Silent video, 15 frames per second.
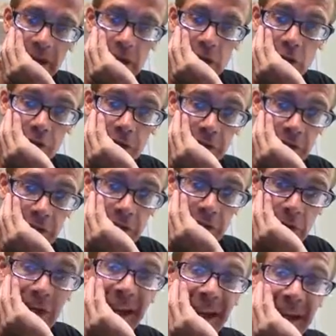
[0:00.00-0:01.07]
I do believe in
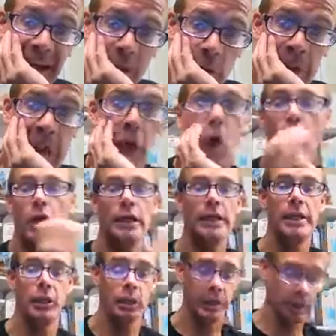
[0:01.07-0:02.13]
you. I we are
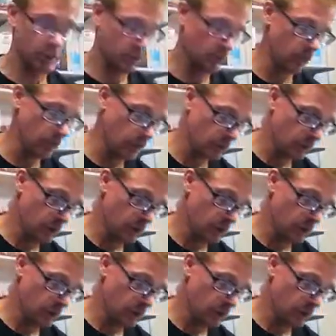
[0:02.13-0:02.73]
hearing you.